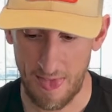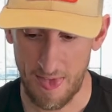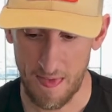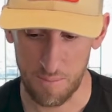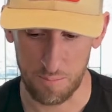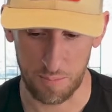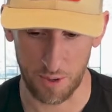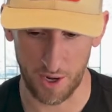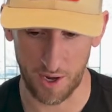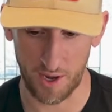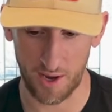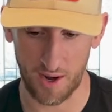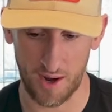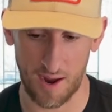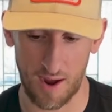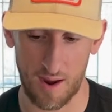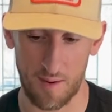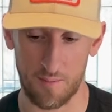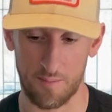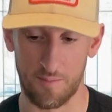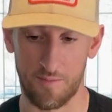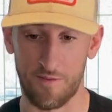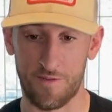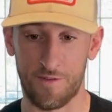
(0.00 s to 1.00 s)
but
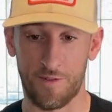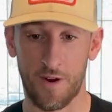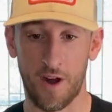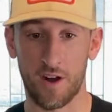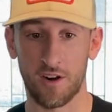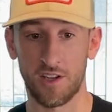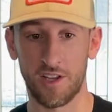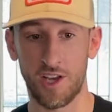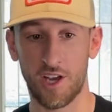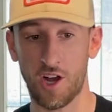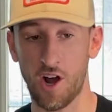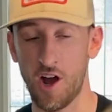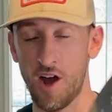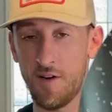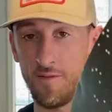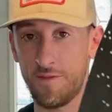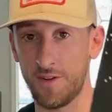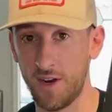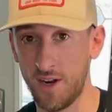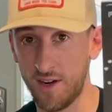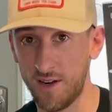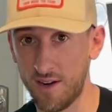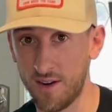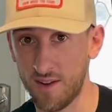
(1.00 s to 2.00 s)
I'm fairly
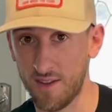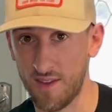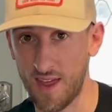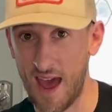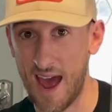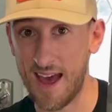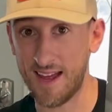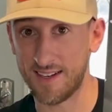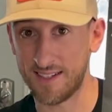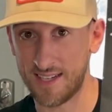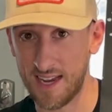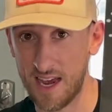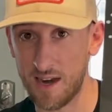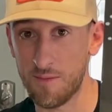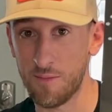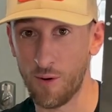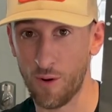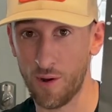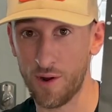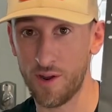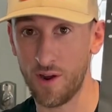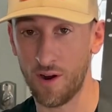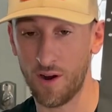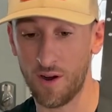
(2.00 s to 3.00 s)
confident that 10
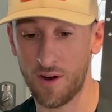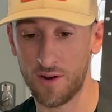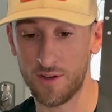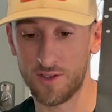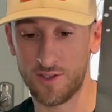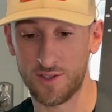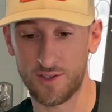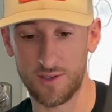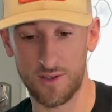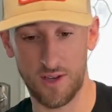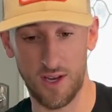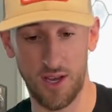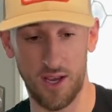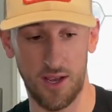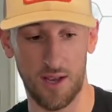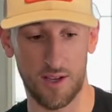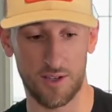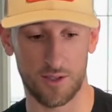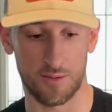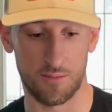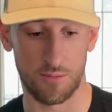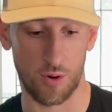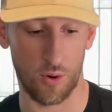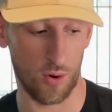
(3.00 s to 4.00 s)
more yards
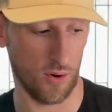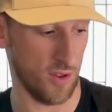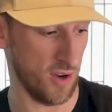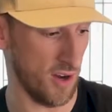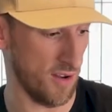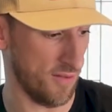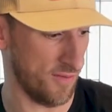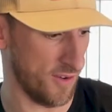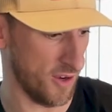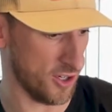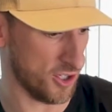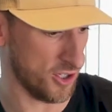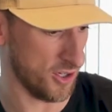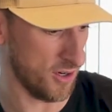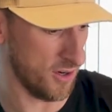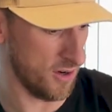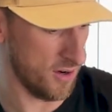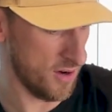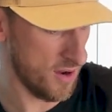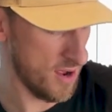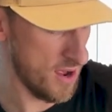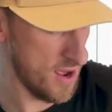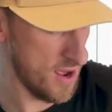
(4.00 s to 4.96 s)
is more than efficient.